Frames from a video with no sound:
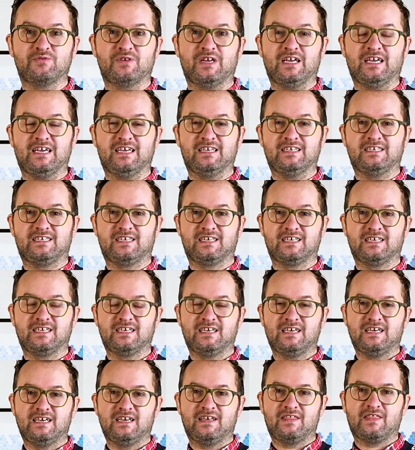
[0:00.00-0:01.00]
8
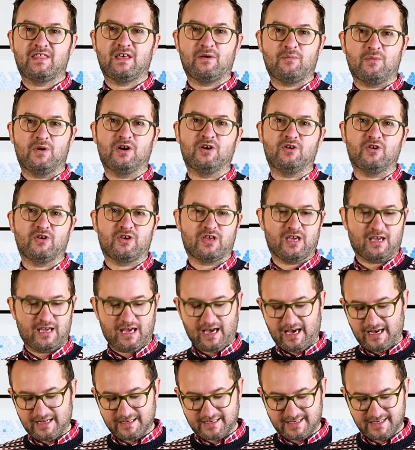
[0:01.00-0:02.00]
that we're looking
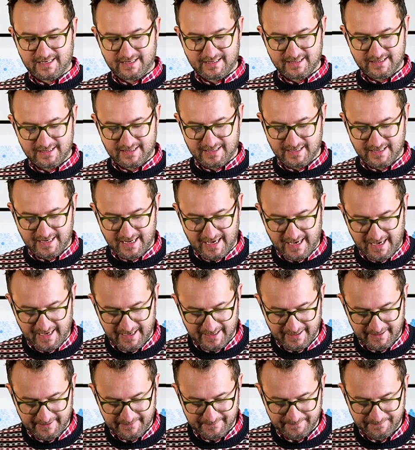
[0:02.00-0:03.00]
at
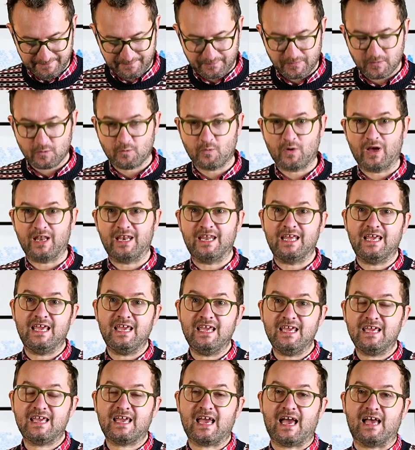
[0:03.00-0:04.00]
today, when
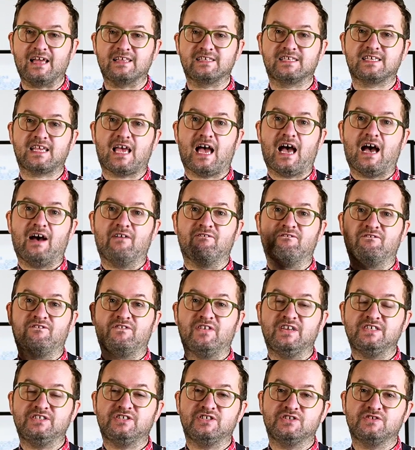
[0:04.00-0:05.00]
he gets a
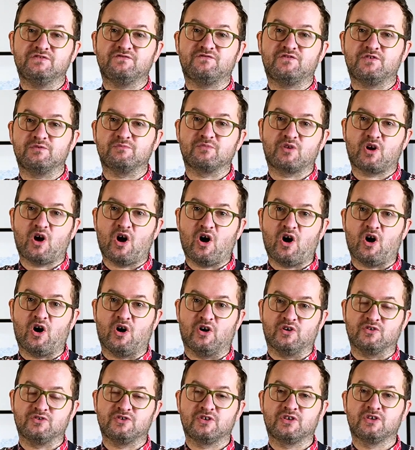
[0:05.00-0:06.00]
vision from
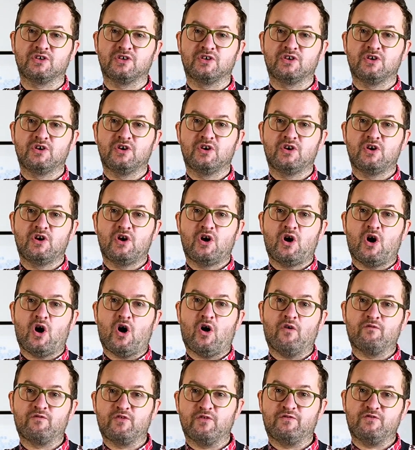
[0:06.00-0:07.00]
God
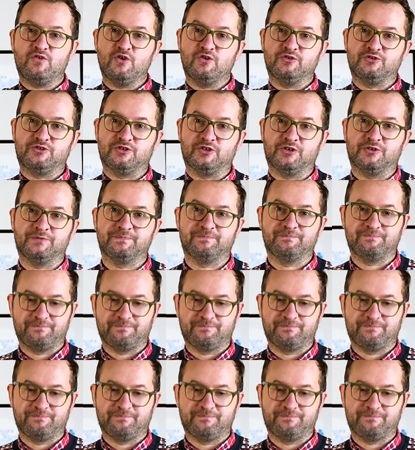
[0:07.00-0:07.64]
of the future.